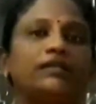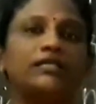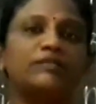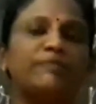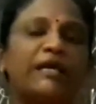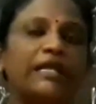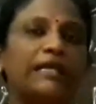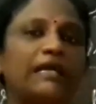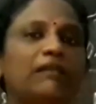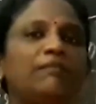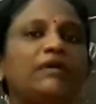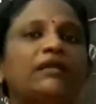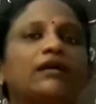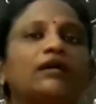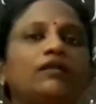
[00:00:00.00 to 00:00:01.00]
In a spherical
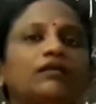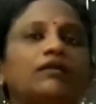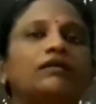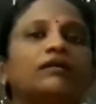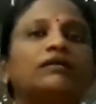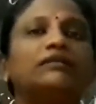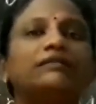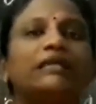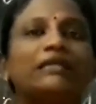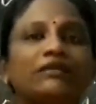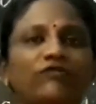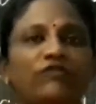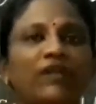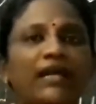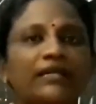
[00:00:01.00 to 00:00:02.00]
mirror, the
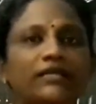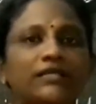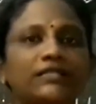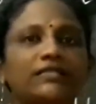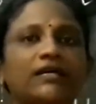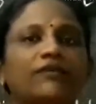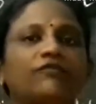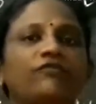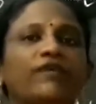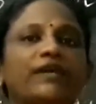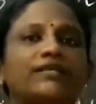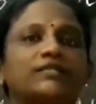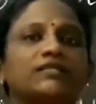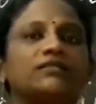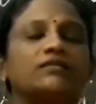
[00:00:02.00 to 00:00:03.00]
reflecting
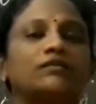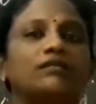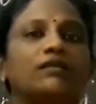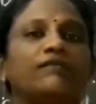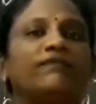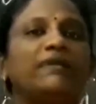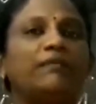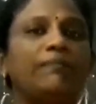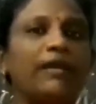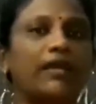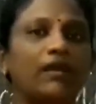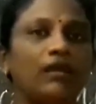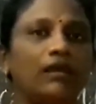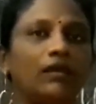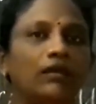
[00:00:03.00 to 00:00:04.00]
surface will
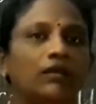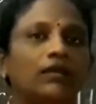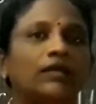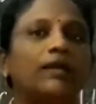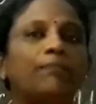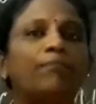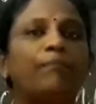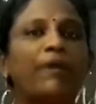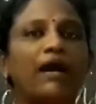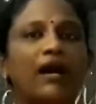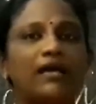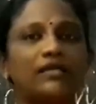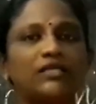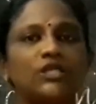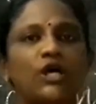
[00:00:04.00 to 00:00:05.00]
be a
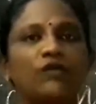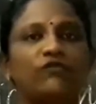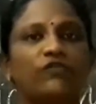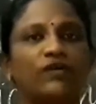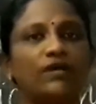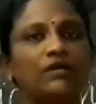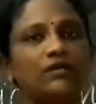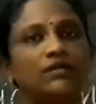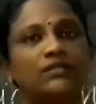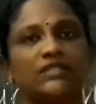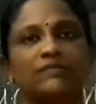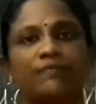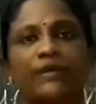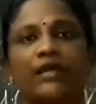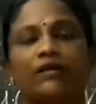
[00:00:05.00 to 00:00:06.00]
part of a
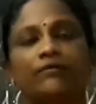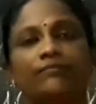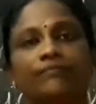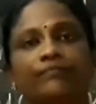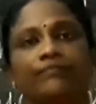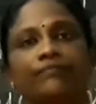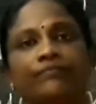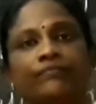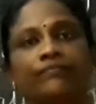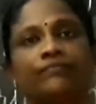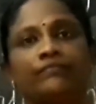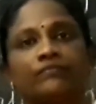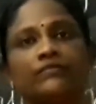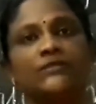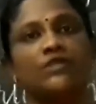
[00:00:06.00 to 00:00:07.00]
sphere.
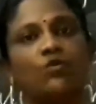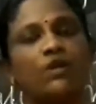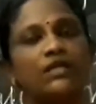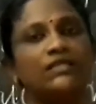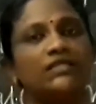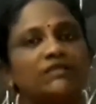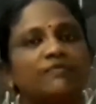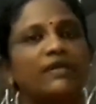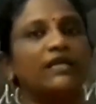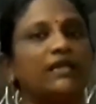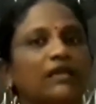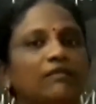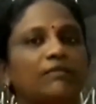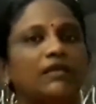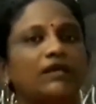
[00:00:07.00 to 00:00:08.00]
So what is a
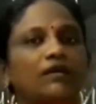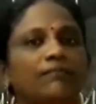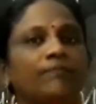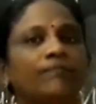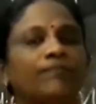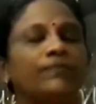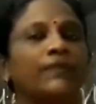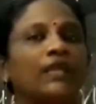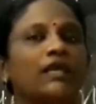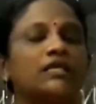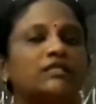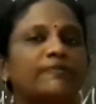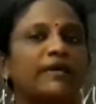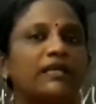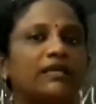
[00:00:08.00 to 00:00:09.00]
spherical mirror?
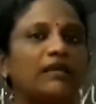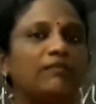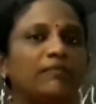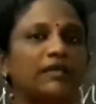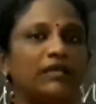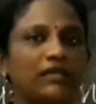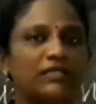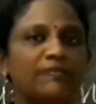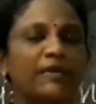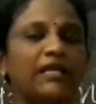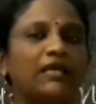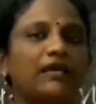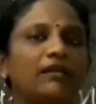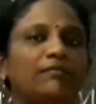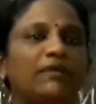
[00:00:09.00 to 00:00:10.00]
In a
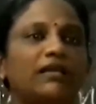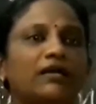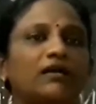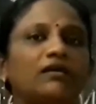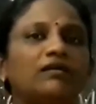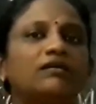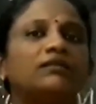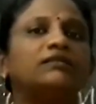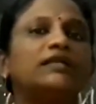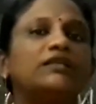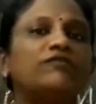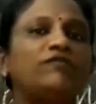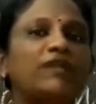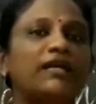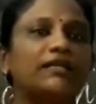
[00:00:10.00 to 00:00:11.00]
spherical mirror, the
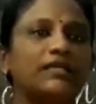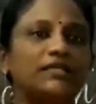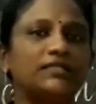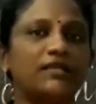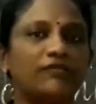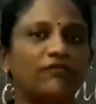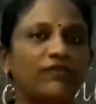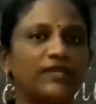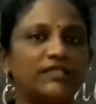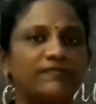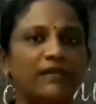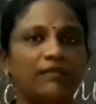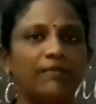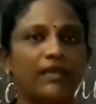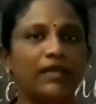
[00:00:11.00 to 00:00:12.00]
reflecting surface
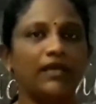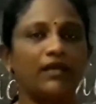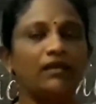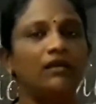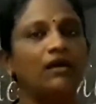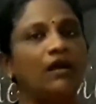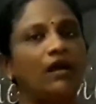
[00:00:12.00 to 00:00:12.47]
will be a